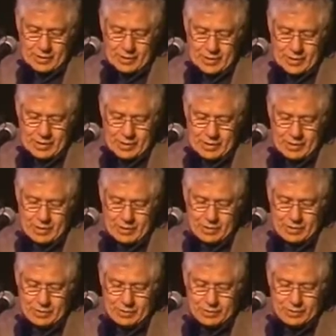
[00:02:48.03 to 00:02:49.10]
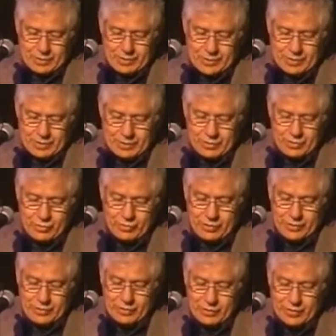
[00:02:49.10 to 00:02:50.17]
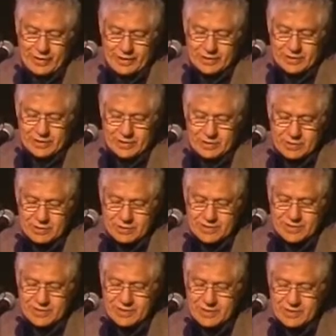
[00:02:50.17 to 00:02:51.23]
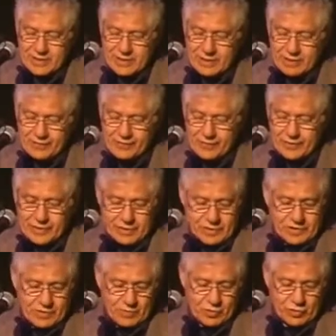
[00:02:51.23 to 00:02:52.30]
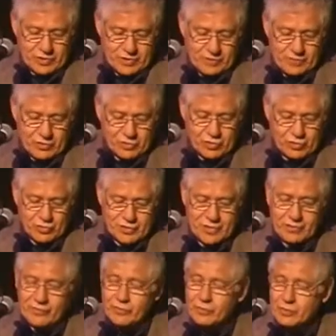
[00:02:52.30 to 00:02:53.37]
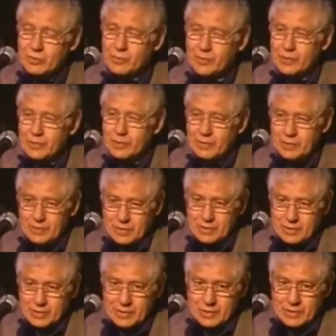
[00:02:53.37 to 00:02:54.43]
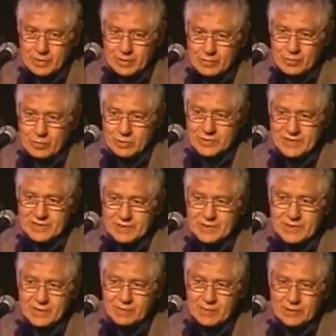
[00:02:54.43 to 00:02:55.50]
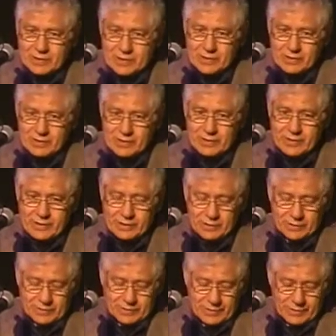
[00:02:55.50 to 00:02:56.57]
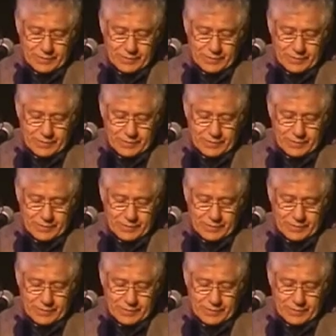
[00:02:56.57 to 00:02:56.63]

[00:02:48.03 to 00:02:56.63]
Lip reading: And during the next 6.5 years, most of the Jews of Europe were systematically killed.